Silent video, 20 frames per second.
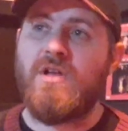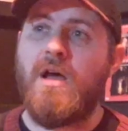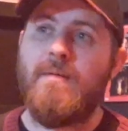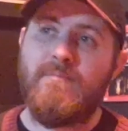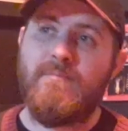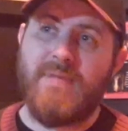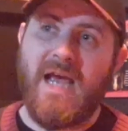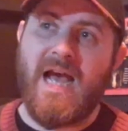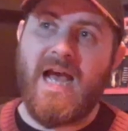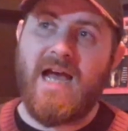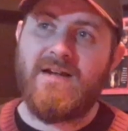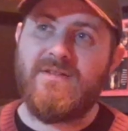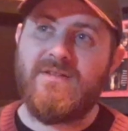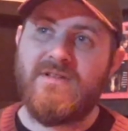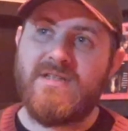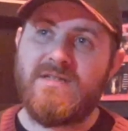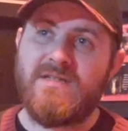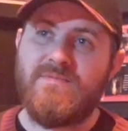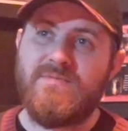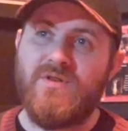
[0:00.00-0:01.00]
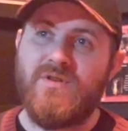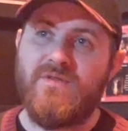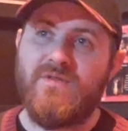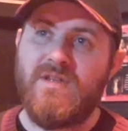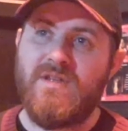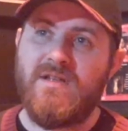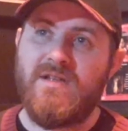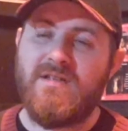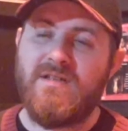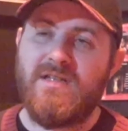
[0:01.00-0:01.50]
not bad in this
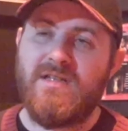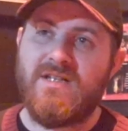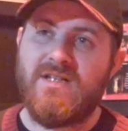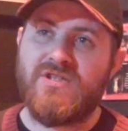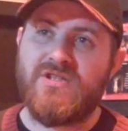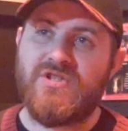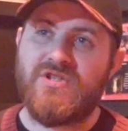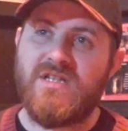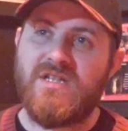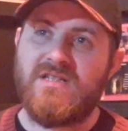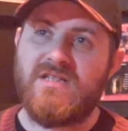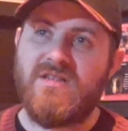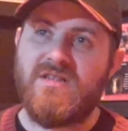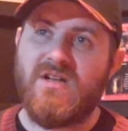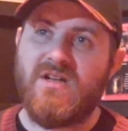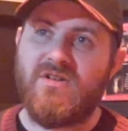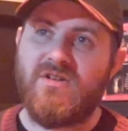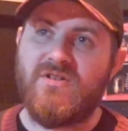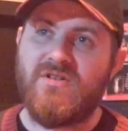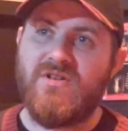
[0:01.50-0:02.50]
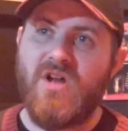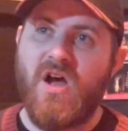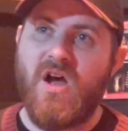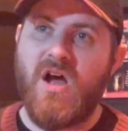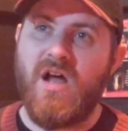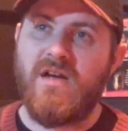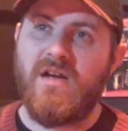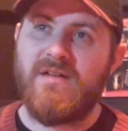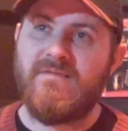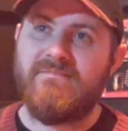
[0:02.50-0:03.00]
movie. It's just they're
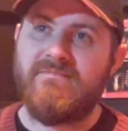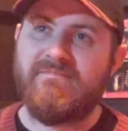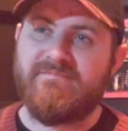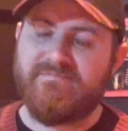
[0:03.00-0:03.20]
not